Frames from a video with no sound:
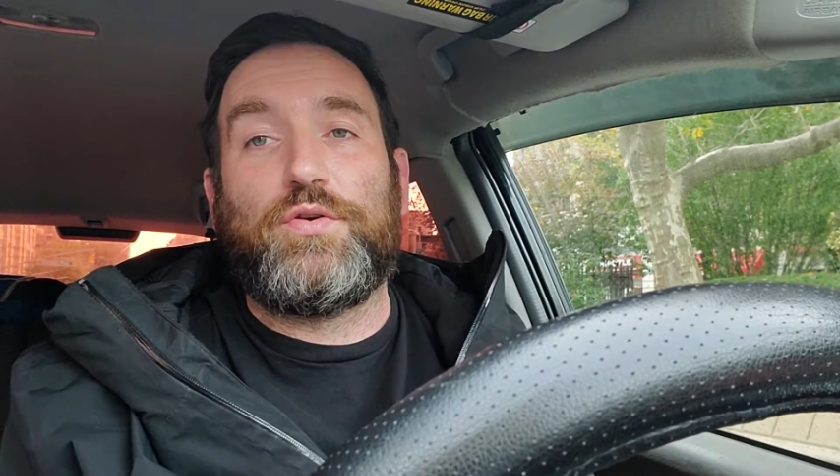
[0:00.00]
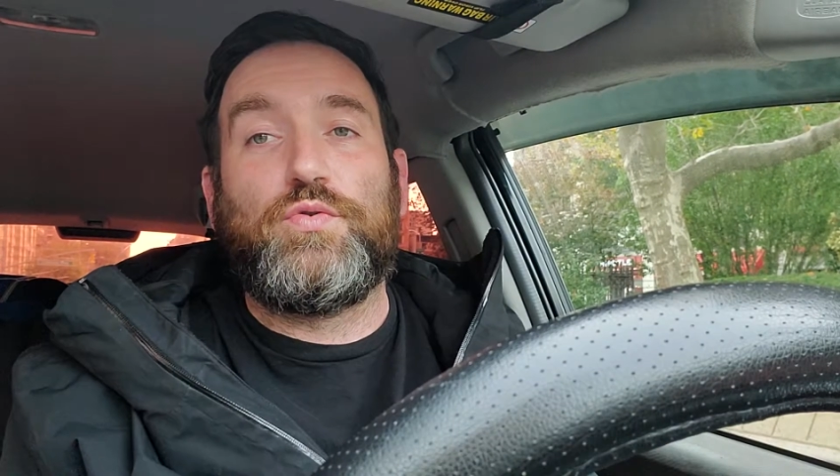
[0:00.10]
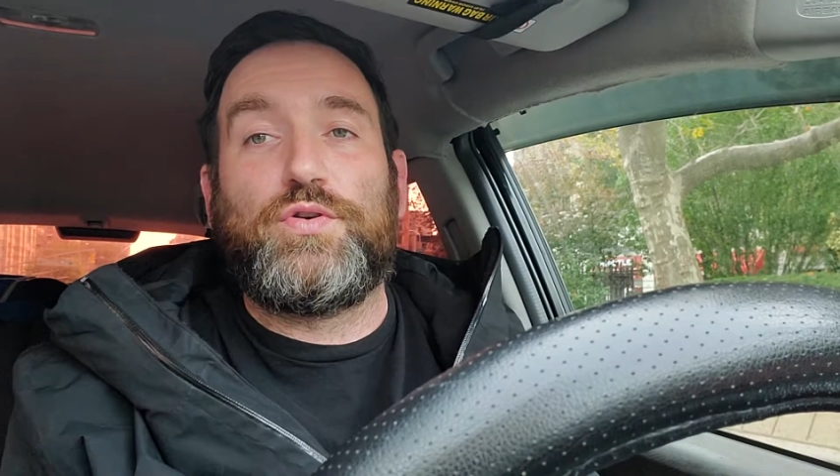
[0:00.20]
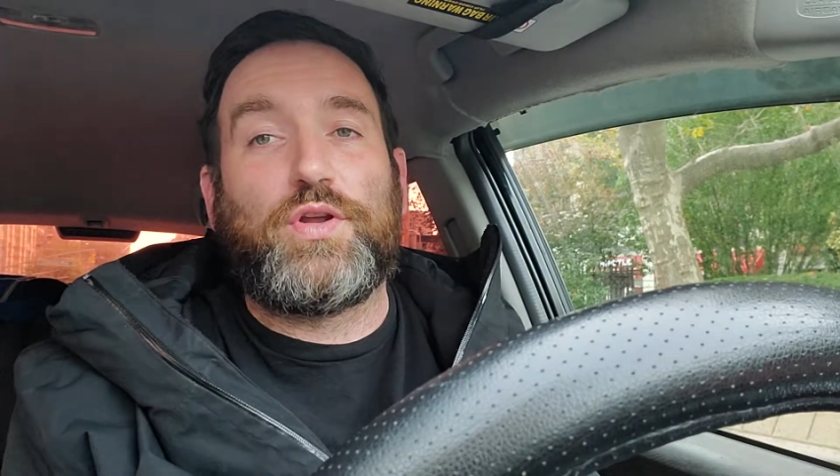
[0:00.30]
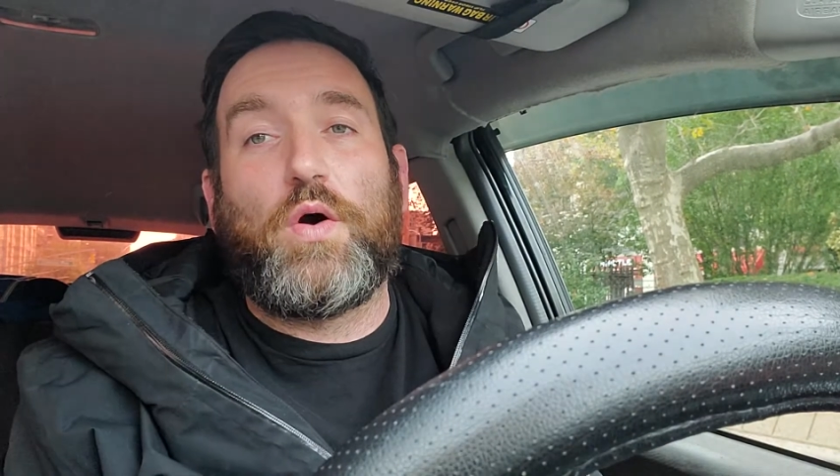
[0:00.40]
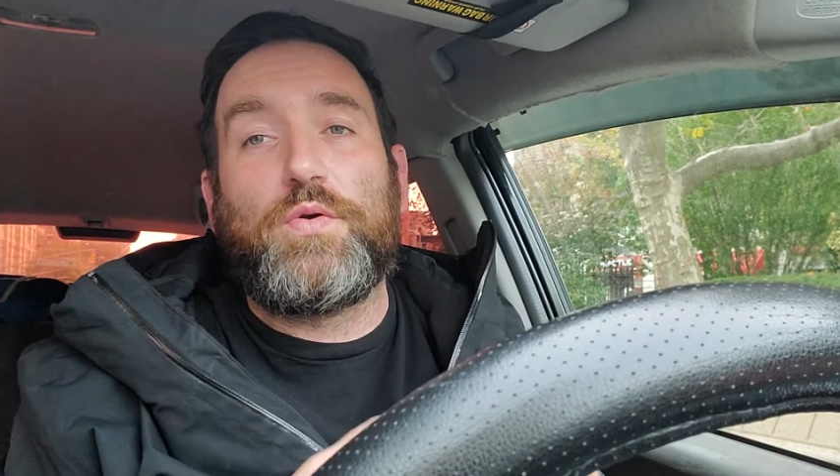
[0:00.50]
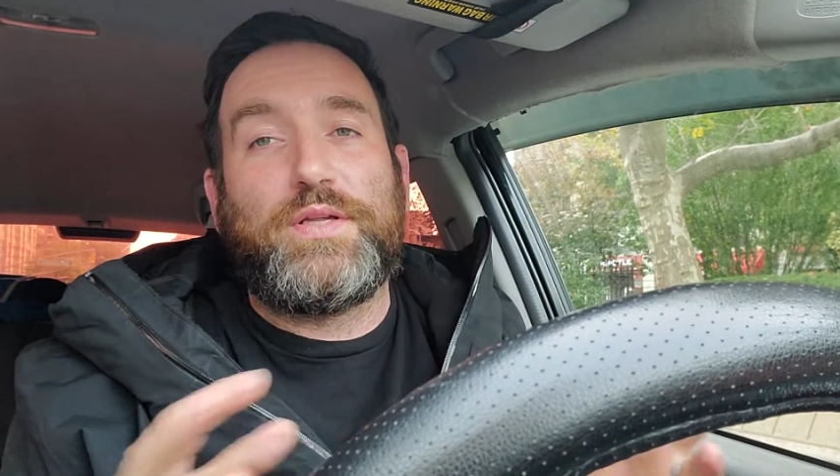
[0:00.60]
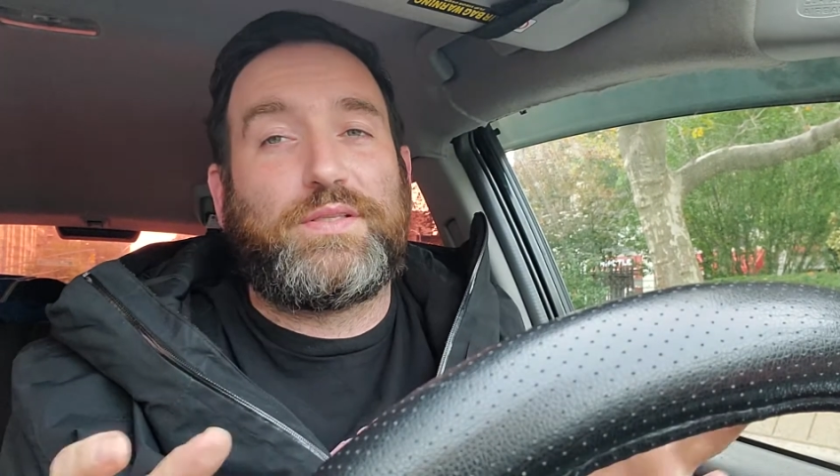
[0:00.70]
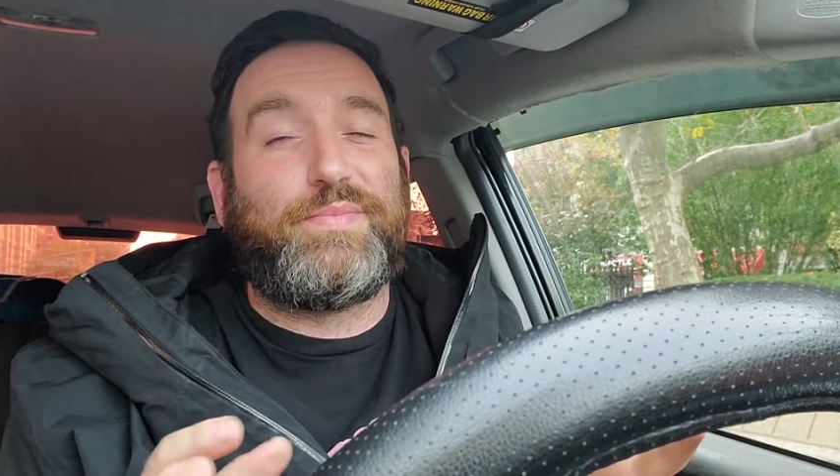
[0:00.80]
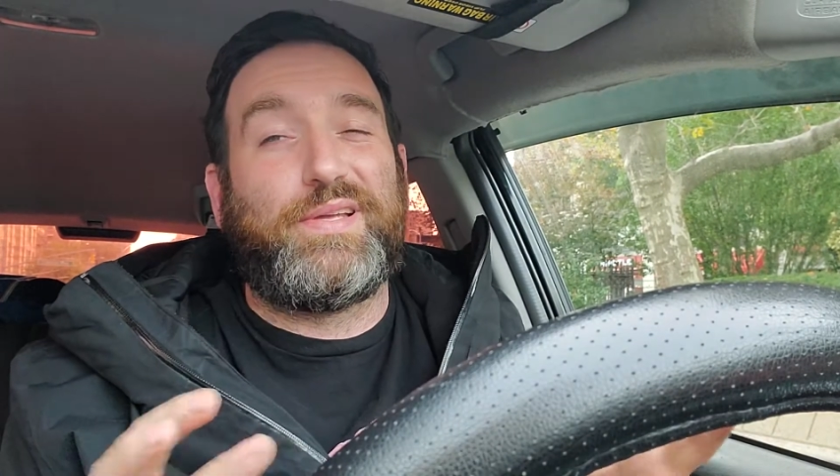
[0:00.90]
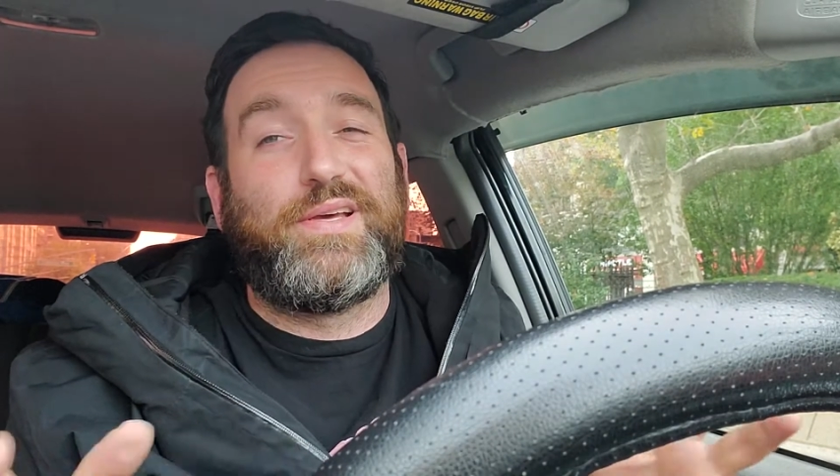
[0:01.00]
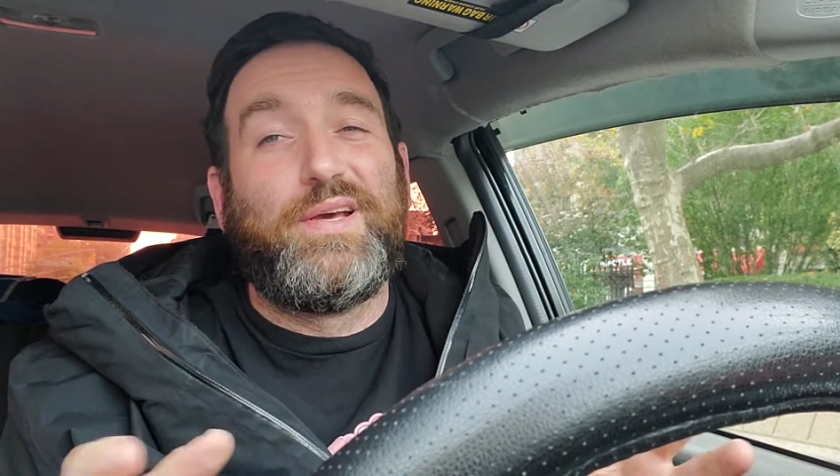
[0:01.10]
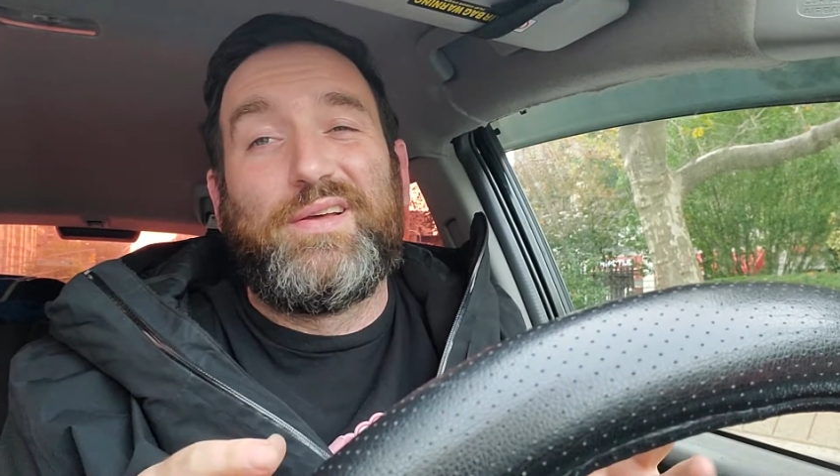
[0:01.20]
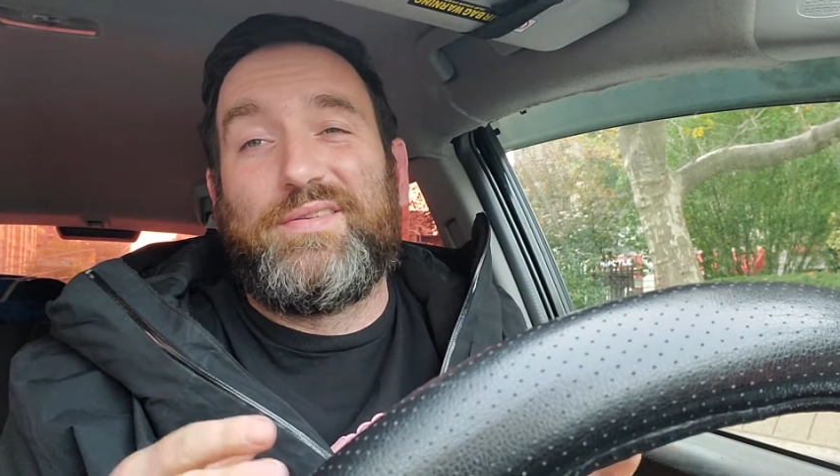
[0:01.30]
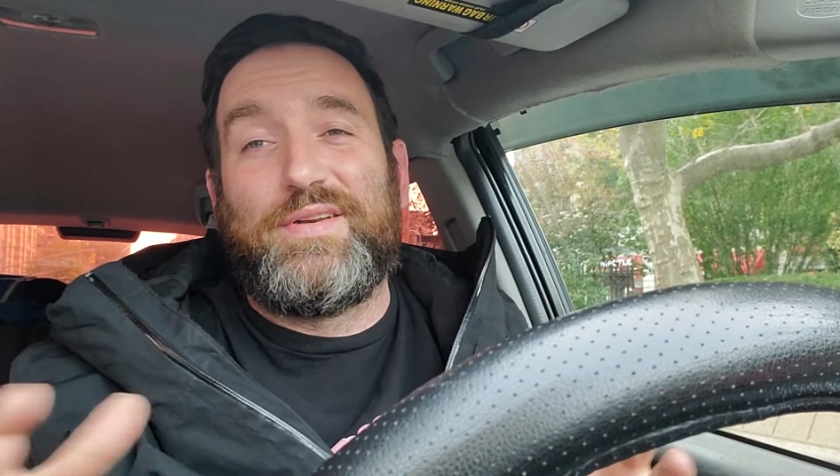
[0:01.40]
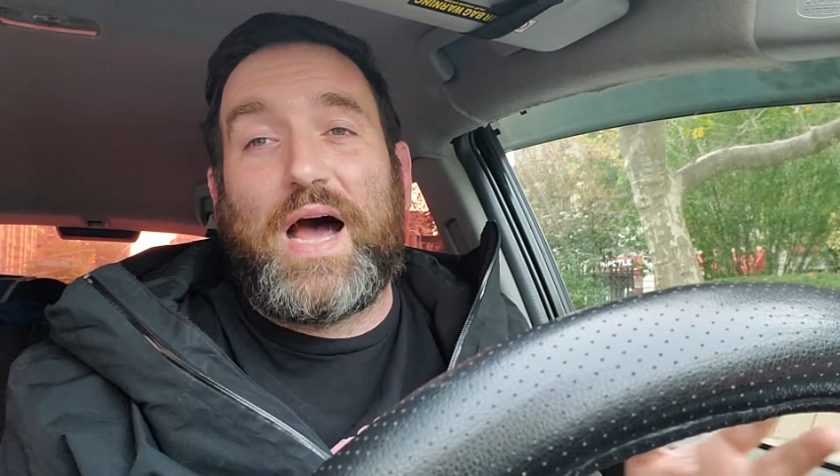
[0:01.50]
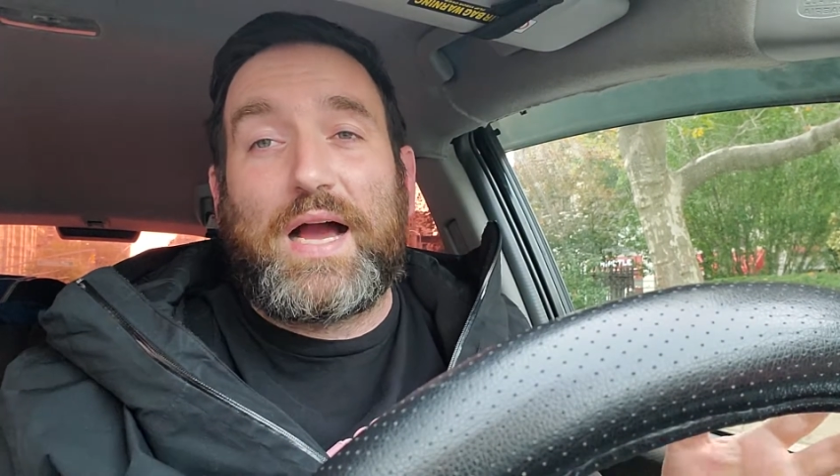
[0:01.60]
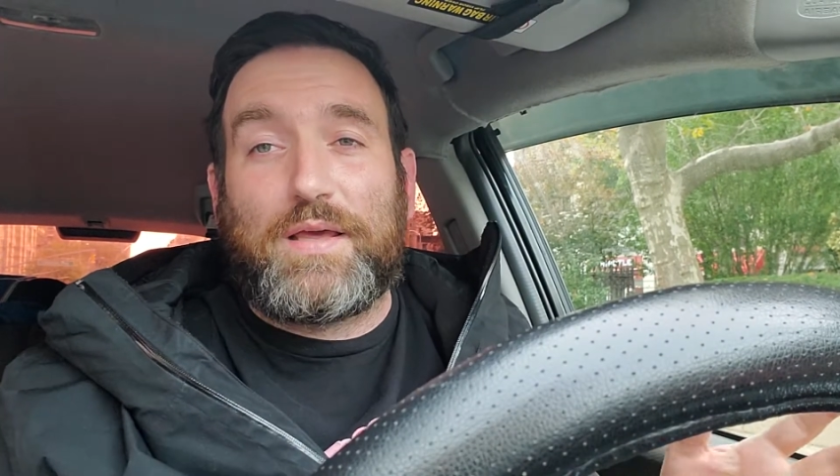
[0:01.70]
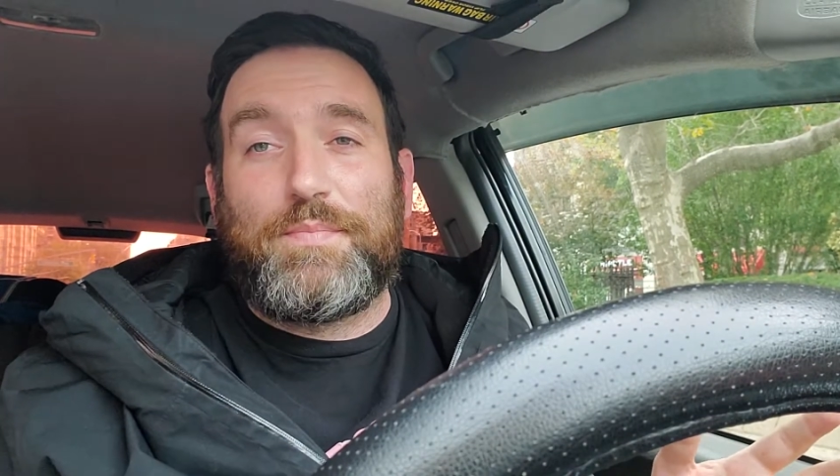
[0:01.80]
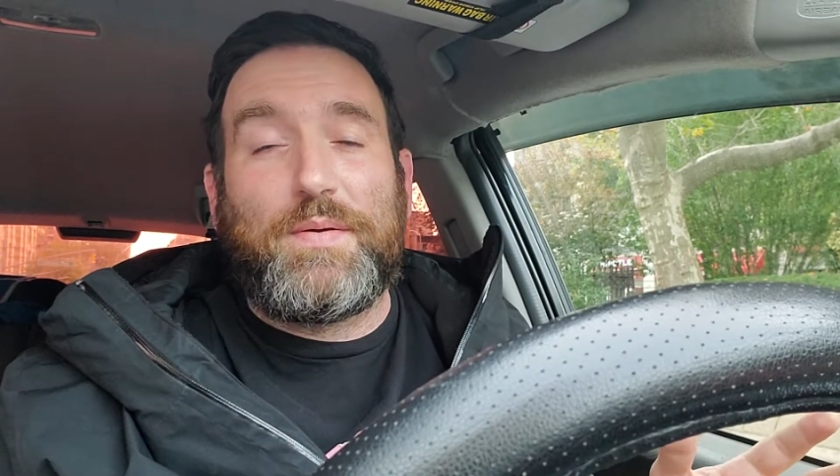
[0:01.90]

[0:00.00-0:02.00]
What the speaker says: You don't need to be knocking